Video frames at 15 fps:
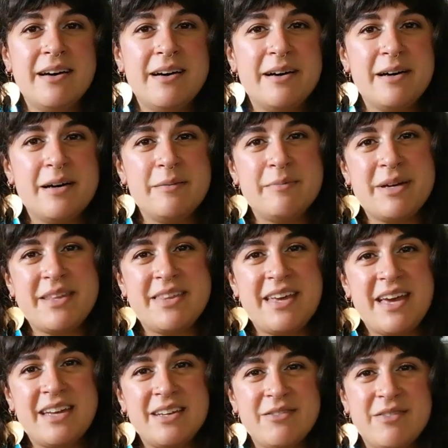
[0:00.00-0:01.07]
by the
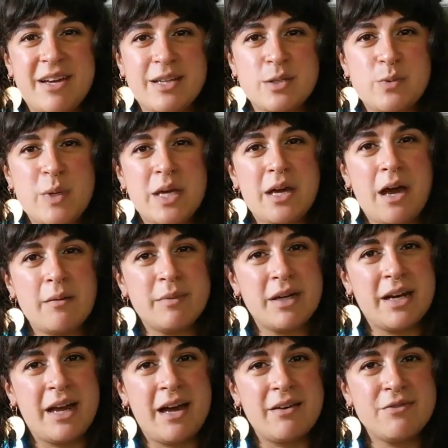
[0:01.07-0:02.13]
end of next week, I'm
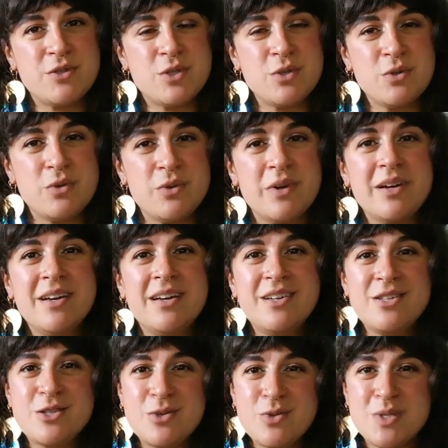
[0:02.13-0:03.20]
going to have to
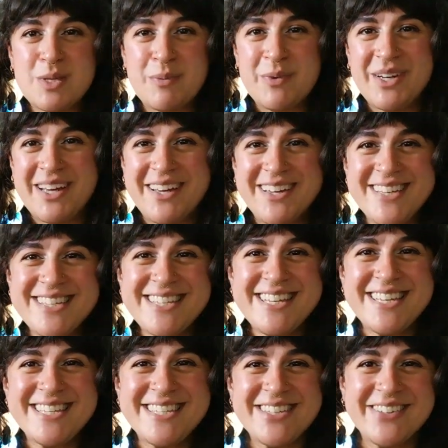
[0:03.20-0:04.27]
choose someone else.
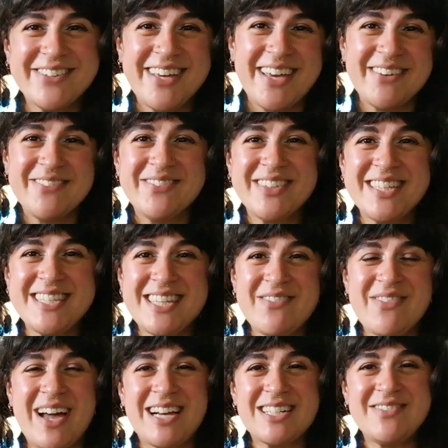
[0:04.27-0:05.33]
So yeah, please
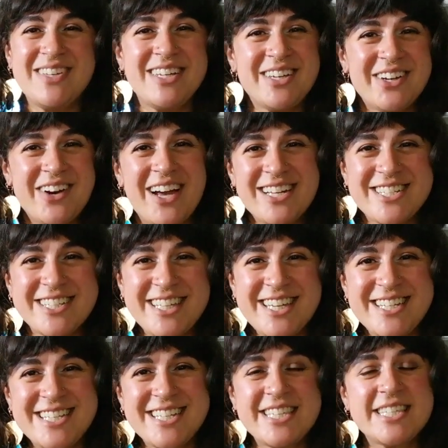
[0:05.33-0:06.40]
get back to me.
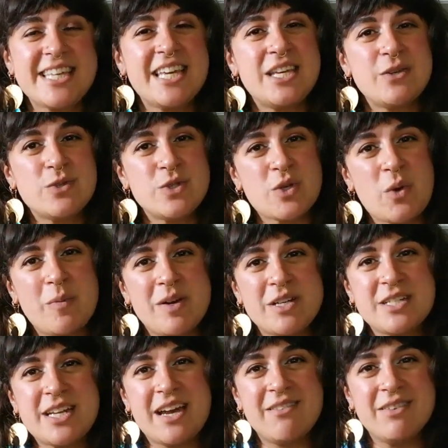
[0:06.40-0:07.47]
Congratulations. Thank you so
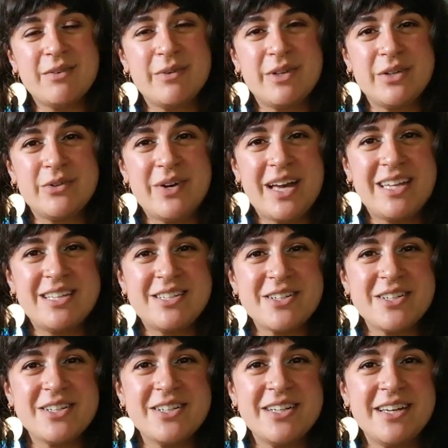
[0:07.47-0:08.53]
much to everyone who
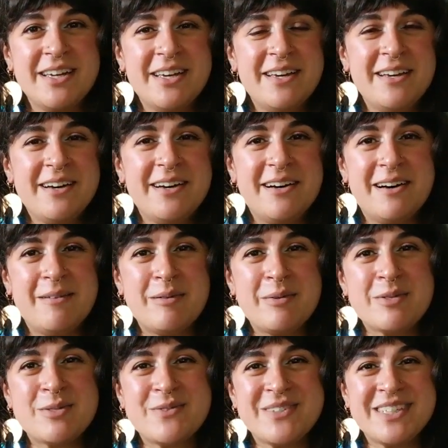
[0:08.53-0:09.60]
entered. It
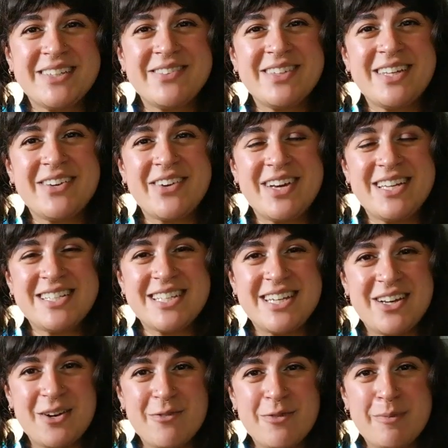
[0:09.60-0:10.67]
was really great to
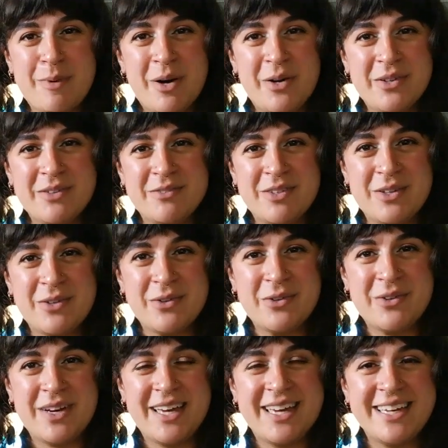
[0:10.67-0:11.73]
hear from all of
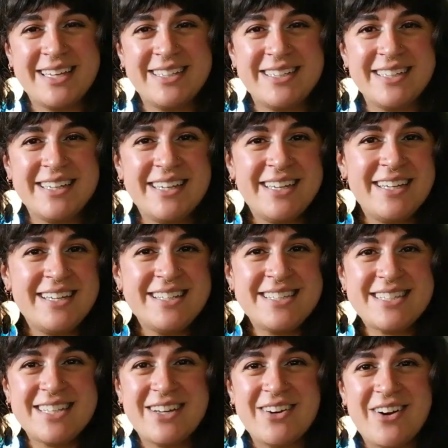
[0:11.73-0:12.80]
you and
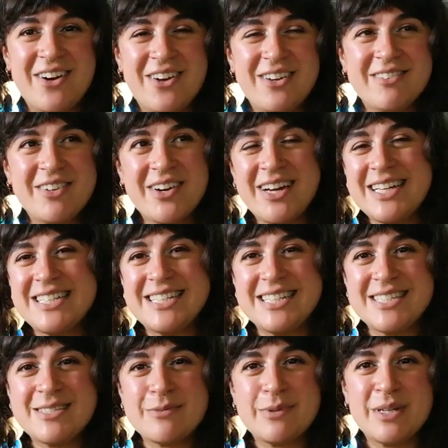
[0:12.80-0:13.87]
to hear all of your
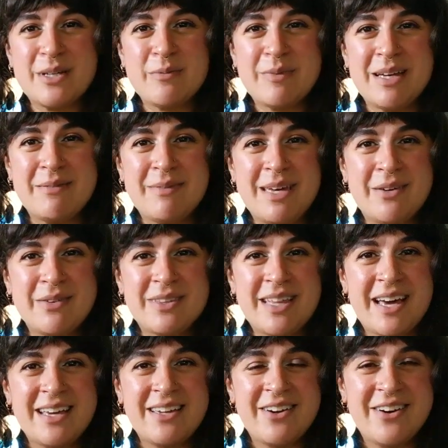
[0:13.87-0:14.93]
ideas of what you might make with
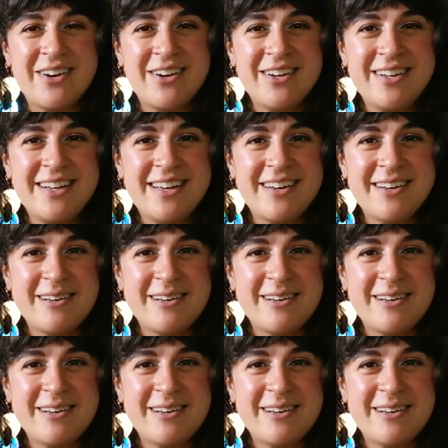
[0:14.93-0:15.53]
that yarn.